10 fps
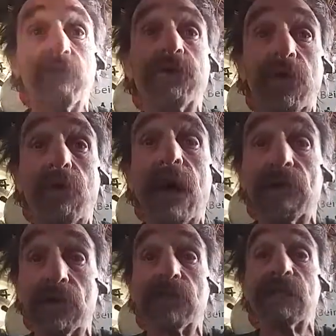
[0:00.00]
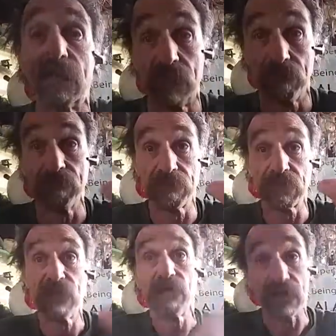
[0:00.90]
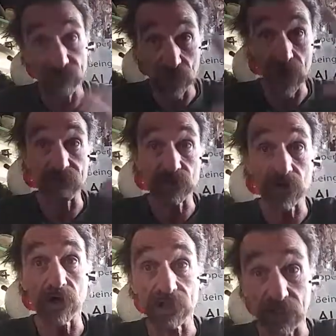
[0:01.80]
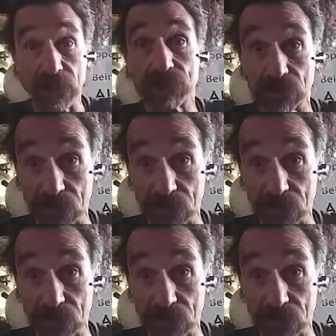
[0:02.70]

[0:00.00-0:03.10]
will go out on a limb, even though I haven't talked to each